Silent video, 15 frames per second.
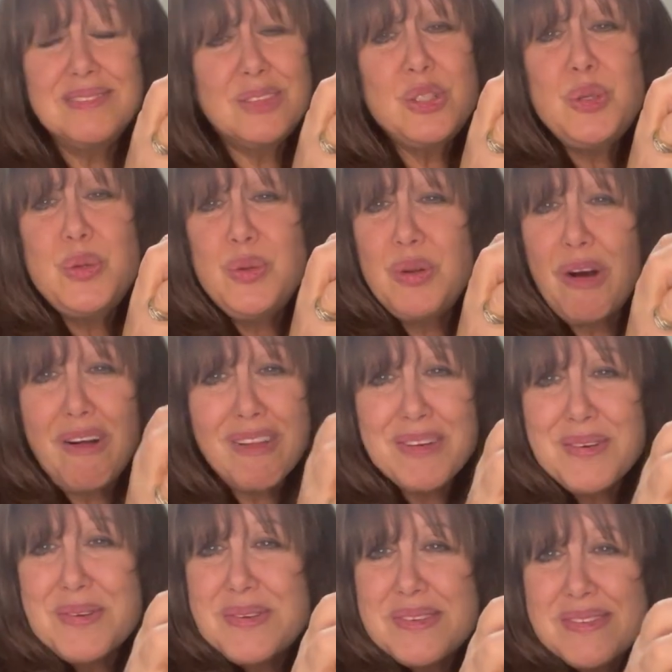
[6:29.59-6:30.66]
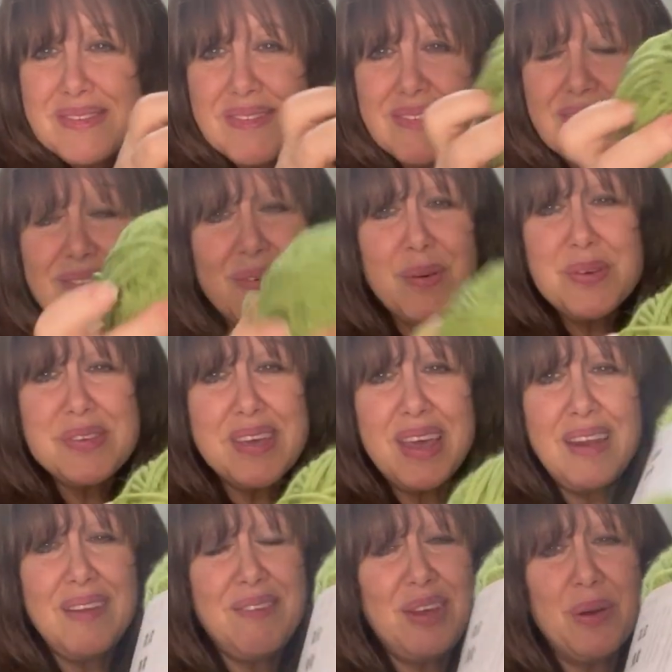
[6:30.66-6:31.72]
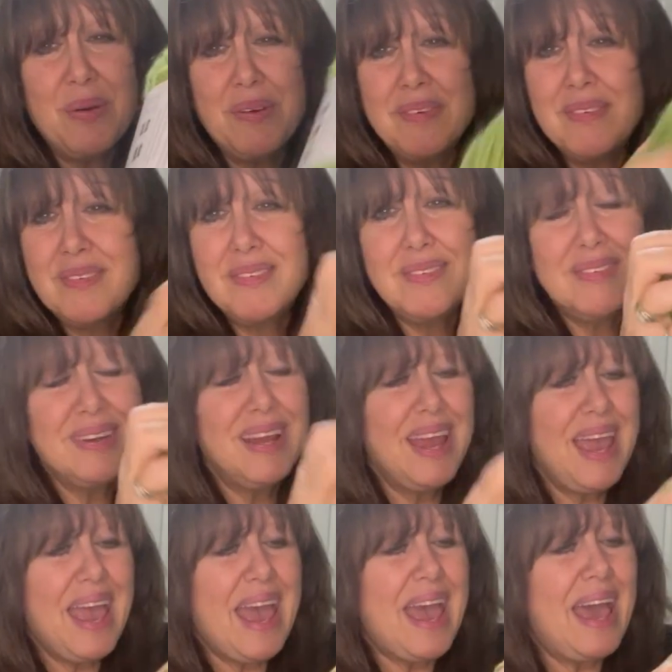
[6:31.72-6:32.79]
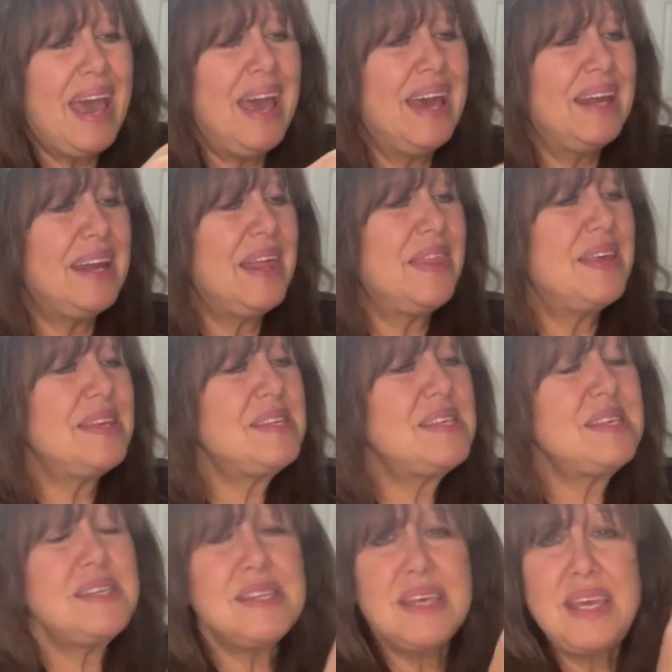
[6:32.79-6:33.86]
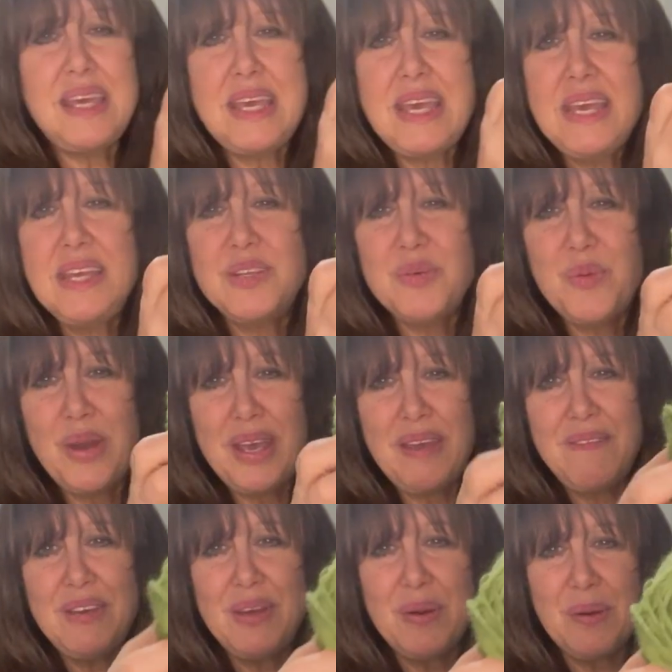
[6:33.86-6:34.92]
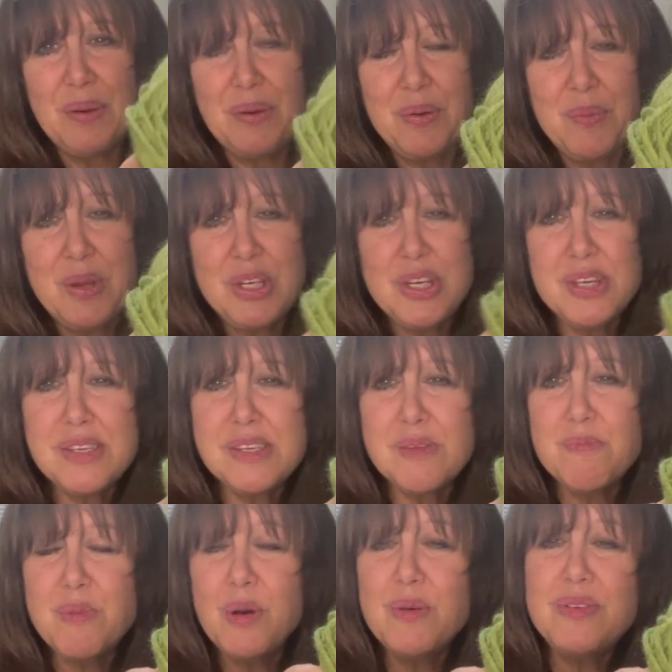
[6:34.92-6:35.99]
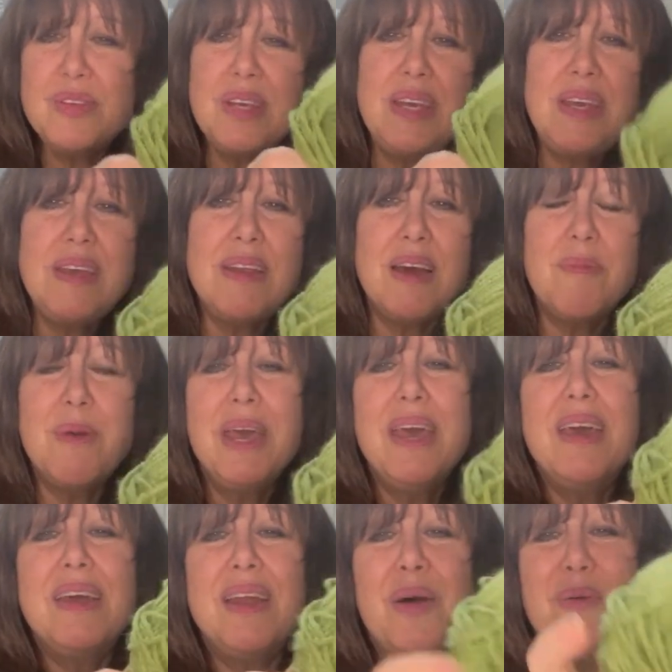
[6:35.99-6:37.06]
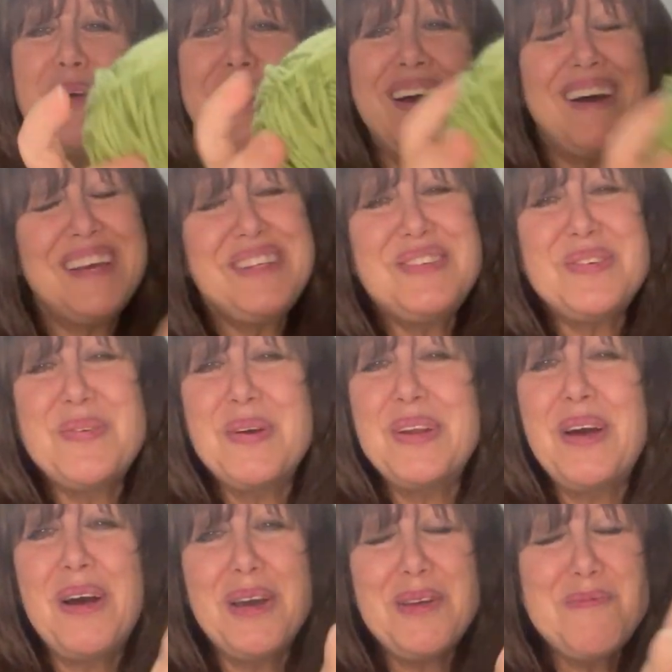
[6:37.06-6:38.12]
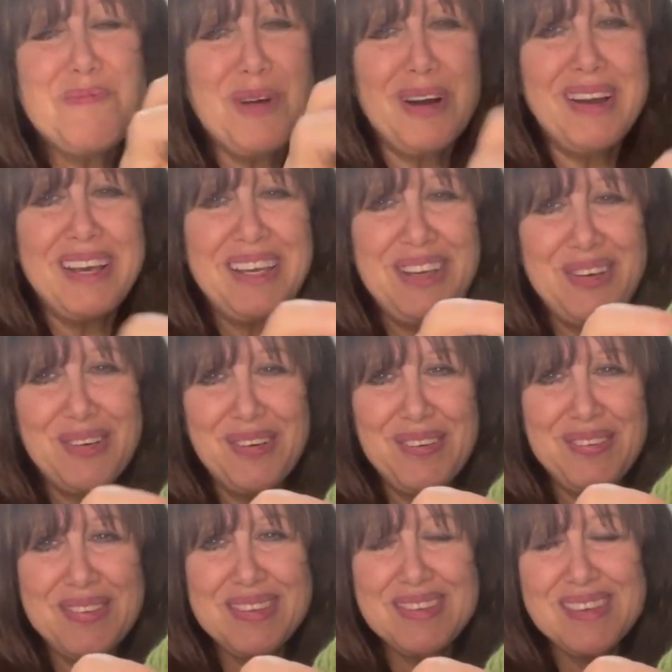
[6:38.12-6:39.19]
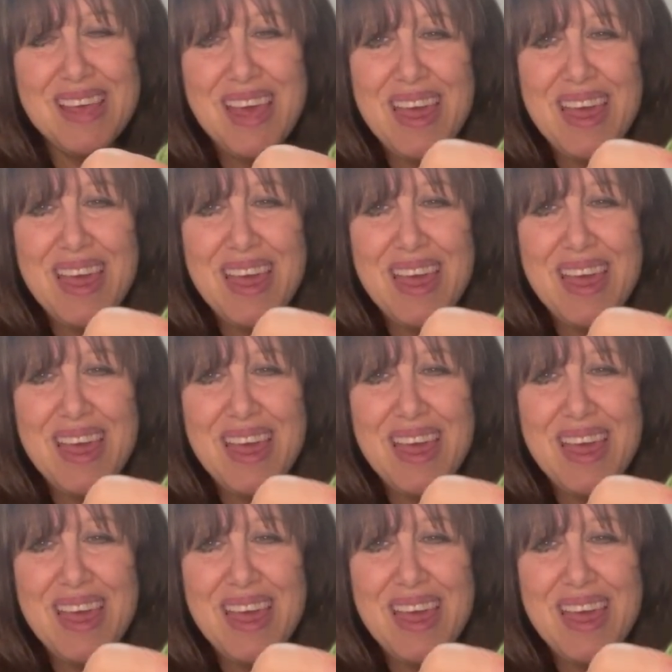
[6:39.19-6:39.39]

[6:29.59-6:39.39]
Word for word: two dollars for a skein of yarn. And this is the heat wave yarn, which is supposed to heat up. Now, what I do when I buy yarns